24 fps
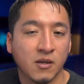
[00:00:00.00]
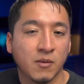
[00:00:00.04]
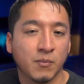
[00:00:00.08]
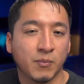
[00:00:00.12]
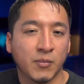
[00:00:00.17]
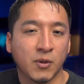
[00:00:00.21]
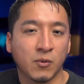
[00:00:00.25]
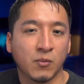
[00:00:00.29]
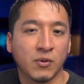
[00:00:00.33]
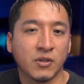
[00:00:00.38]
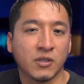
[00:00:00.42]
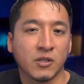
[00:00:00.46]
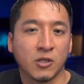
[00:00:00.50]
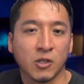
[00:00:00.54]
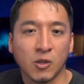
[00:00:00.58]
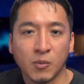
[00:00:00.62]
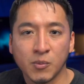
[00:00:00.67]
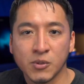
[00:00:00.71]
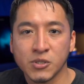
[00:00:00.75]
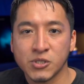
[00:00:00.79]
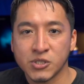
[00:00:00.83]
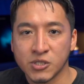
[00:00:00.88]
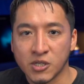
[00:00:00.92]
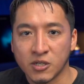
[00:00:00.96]
But with
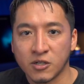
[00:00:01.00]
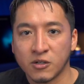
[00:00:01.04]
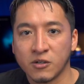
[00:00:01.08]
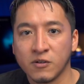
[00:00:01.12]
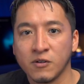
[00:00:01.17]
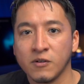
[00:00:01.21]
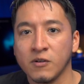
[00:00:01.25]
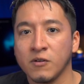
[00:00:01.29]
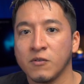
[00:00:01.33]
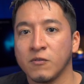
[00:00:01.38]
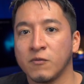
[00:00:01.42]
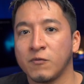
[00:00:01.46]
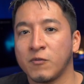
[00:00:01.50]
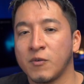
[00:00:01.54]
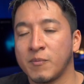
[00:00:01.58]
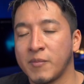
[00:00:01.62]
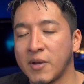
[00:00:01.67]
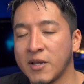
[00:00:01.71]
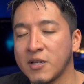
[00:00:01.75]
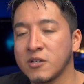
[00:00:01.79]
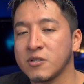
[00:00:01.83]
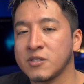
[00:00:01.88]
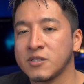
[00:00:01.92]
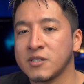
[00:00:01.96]
global shutter, from
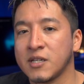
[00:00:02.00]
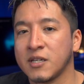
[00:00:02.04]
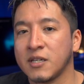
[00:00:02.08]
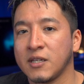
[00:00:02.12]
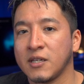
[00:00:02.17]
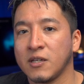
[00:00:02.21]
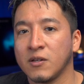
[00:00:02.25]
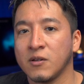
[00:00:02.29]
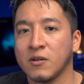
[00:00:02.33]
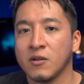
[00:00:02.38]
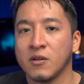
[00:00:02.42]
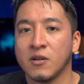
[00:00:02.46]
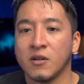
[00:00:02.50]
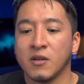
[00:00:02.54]
my understanding,